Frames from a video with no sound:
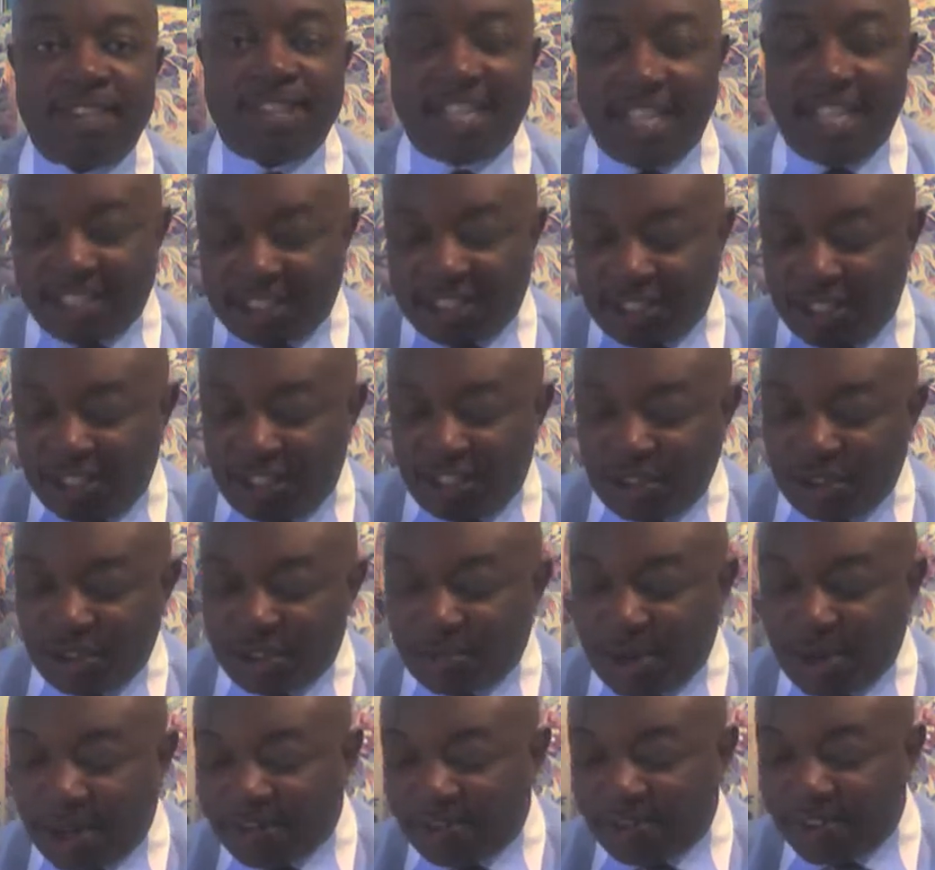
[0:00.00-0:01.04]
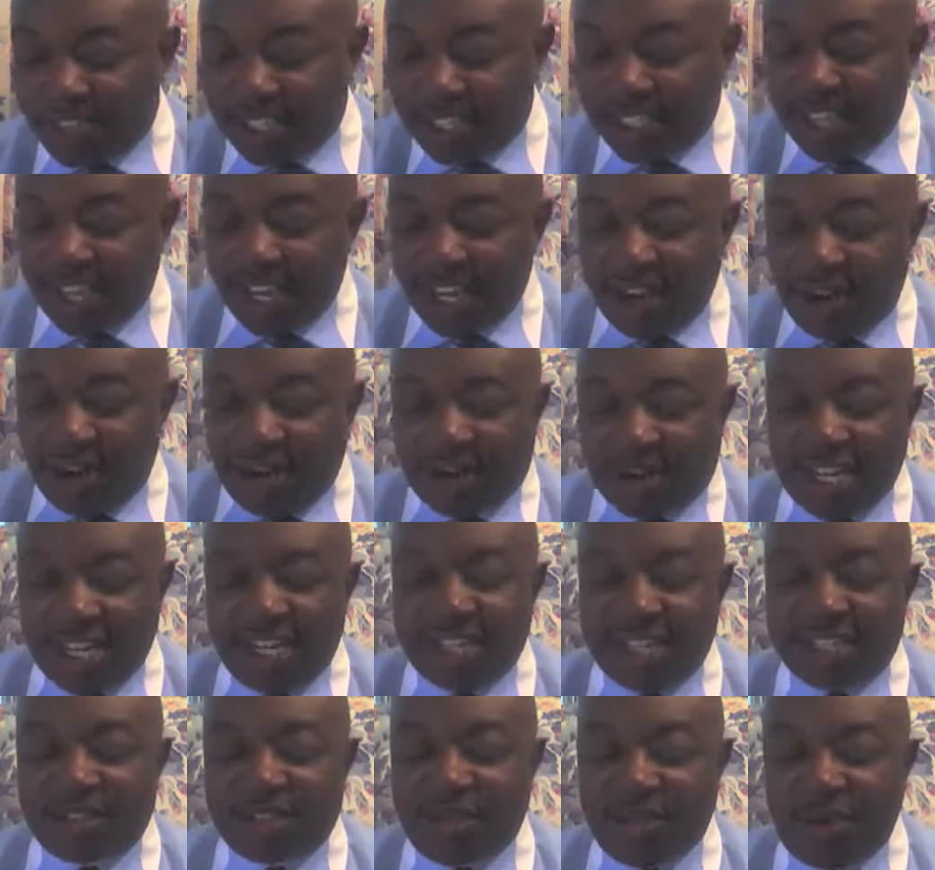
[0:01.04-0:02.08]
That's good news, my friend. Okay,
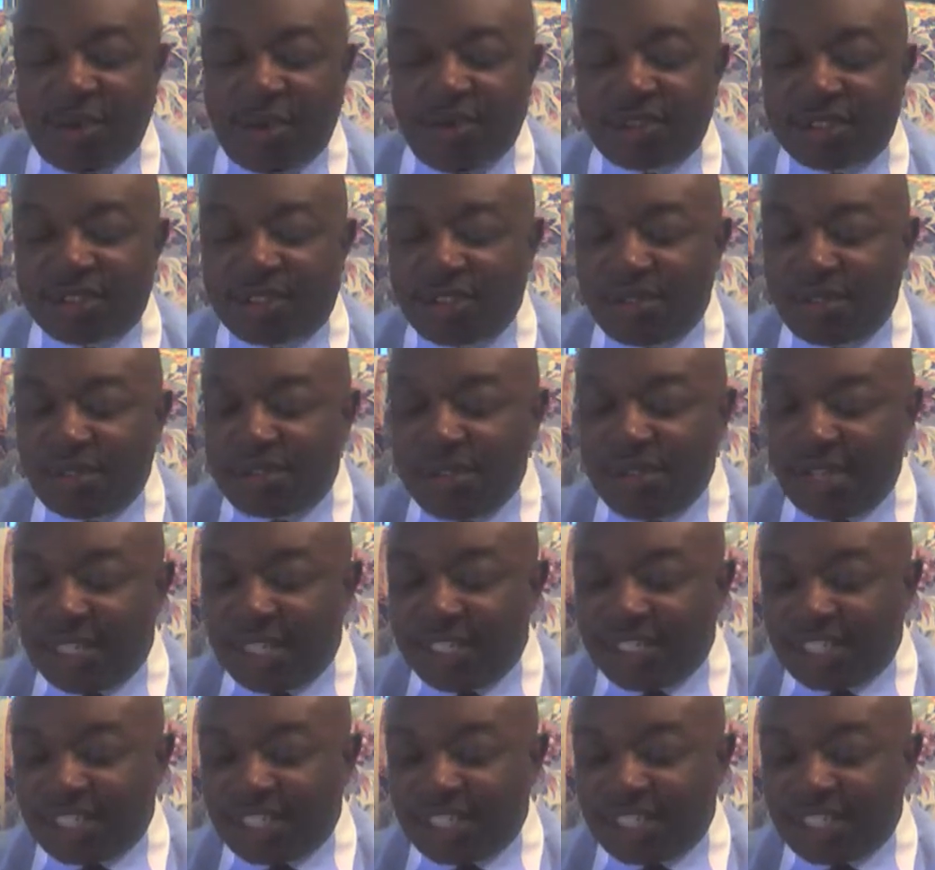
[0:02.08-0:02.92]
let's go over to